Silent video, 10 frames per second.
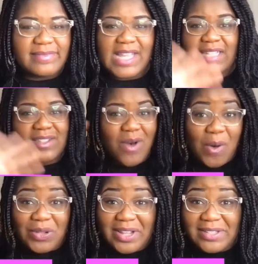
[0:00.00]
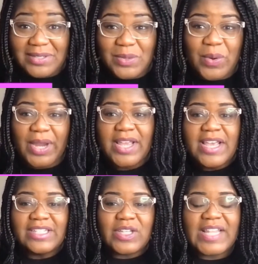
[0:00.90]
That's a whole other story.
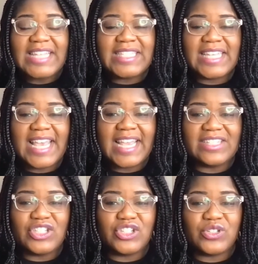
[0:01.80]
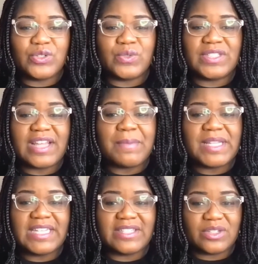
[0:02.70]
So let's get into some of
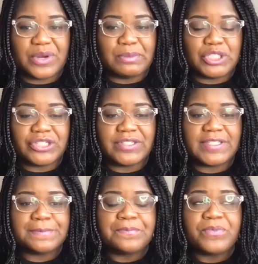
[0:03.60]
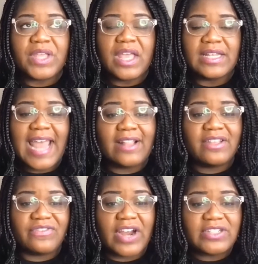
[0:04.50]
these scriptures. Now,
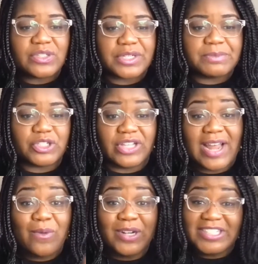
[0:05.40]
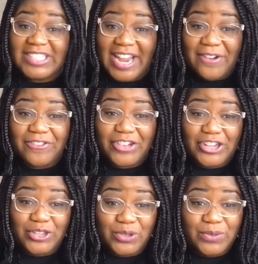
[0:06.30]
the first scripture that I want to share for
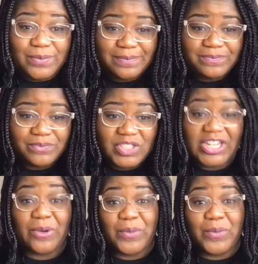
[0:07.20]
you, share